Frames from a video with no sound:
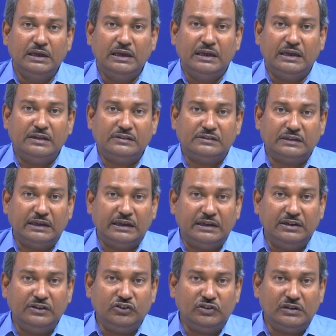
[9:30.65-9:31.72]
is
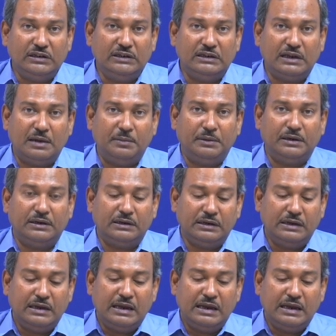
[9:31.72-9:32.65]
initially laminar